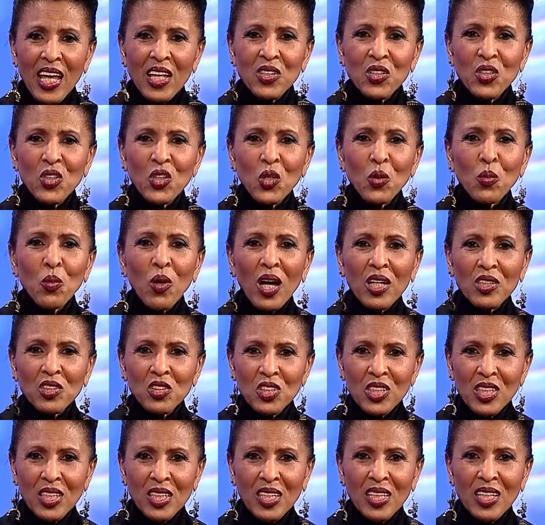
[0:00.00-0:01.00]
and you're
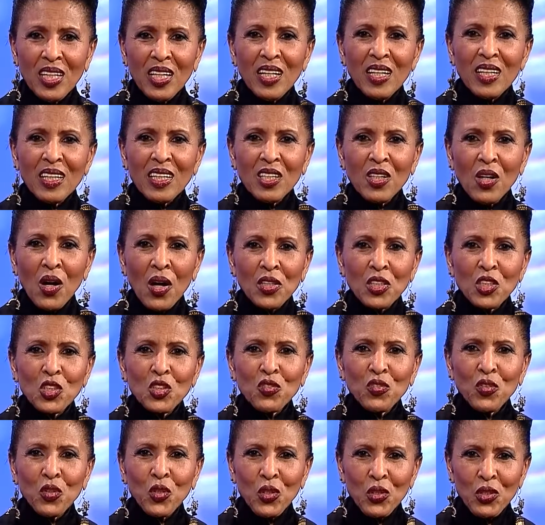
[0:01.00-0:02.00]
watching The
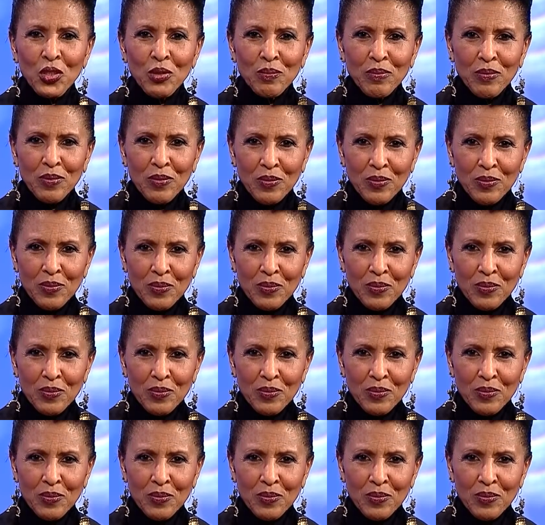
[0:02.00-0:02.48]
Artist Forum.